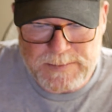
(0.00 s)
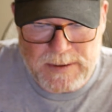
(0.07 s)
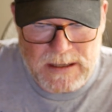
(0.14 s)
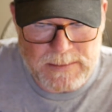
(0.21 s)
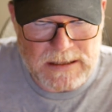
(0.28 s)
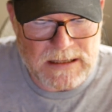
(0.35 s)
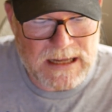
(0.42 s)

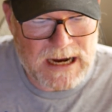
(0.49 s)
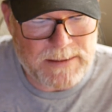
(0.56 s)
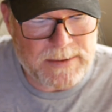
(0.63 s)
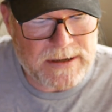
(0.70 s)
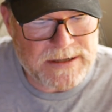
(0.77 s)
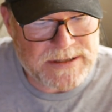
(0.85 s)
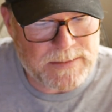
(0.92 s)
public
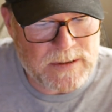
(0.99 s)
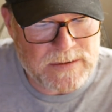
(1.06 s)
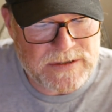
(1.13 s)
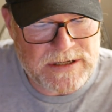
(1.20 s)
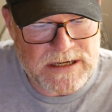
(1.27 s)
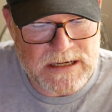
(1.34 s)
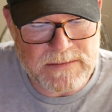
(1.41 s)
libraries, and
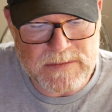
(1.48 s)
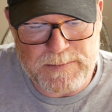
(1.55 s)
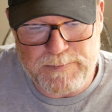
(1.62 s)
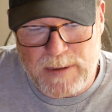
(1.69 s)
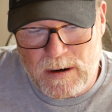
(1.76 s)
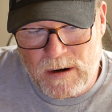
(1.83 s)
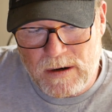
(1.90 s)
museums,
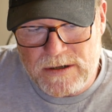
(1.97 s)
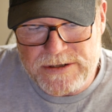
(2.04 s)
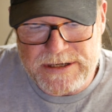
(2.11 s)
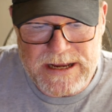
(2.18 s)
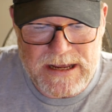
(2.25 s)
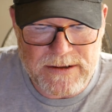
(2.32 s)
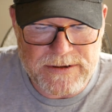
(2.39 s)
bars,
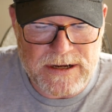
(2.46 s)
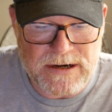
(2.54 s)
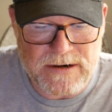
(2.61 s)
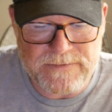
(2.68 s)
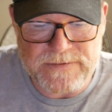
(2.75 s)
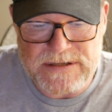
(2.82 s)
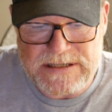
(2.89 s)
and
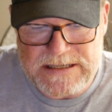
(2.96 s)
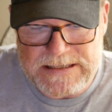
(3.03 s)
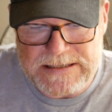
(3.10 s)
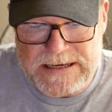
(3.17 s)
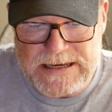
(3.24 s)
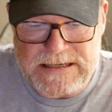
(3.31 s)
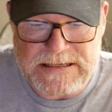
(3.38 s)
healthcare
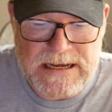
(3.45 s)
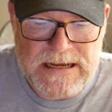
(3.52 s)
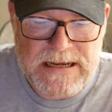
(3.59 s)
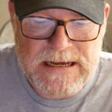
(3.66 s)
facilities.